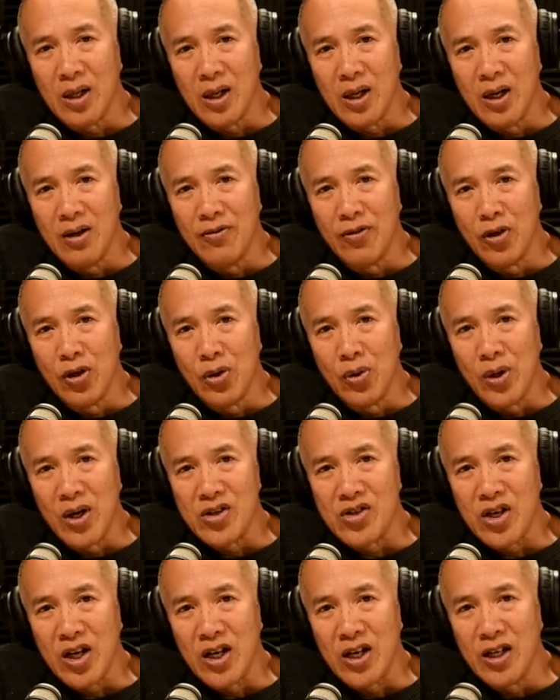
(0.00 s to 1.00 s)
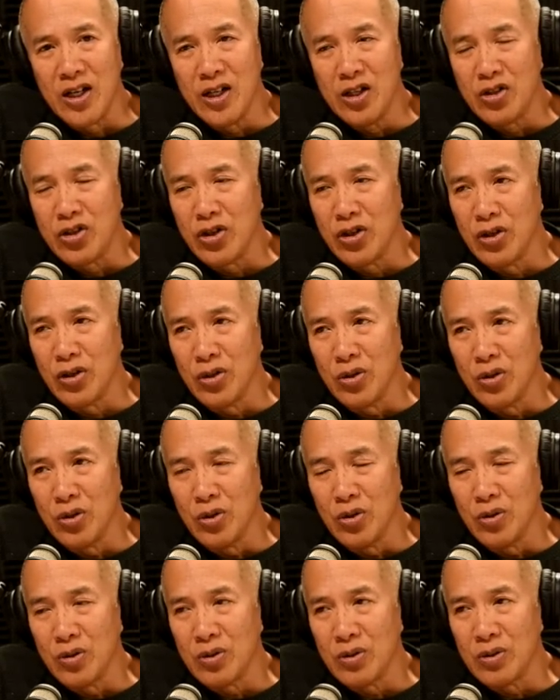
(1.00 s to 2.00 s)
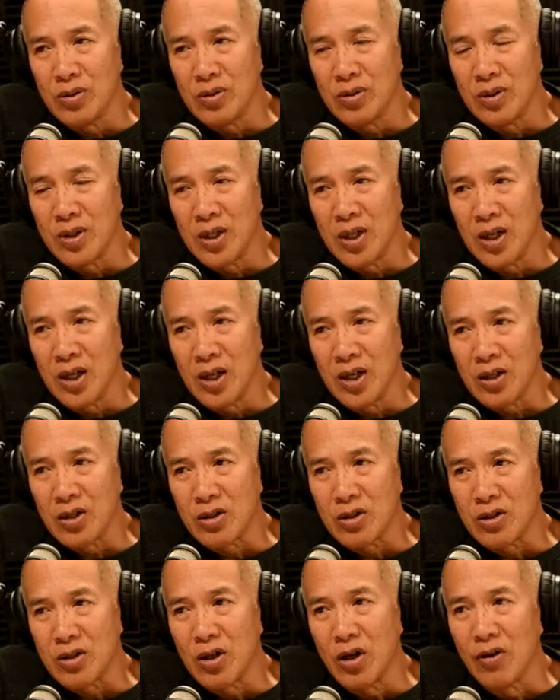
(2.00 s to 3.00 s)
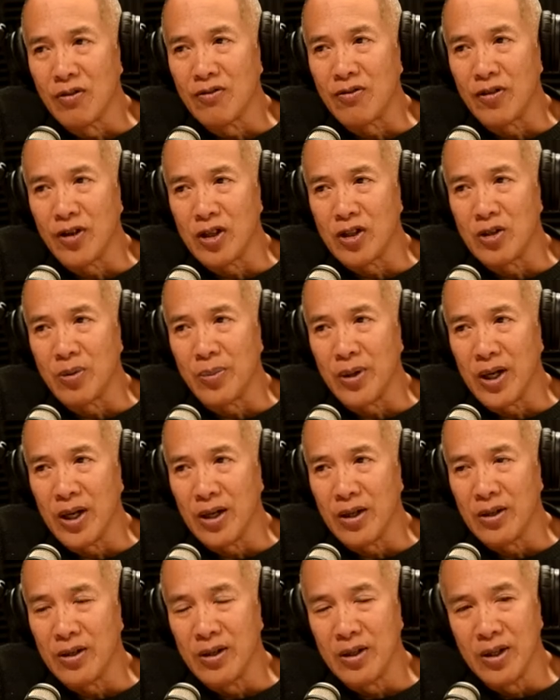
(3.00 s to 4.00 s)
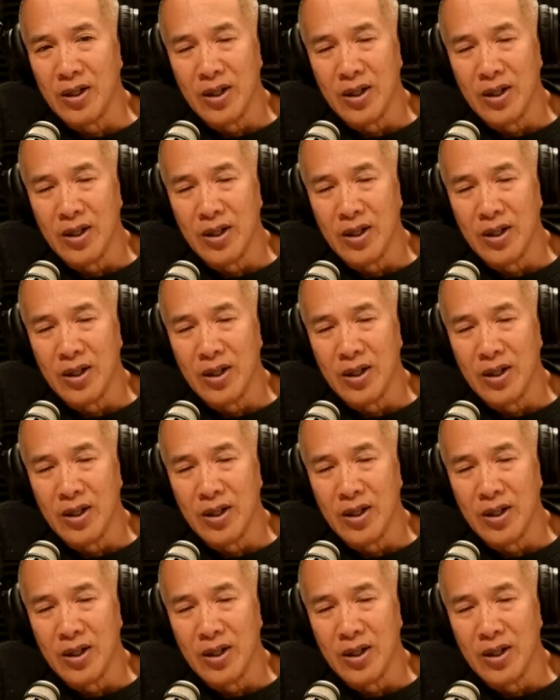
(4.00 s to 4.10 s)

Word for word: I've always had an internal uh, conflict about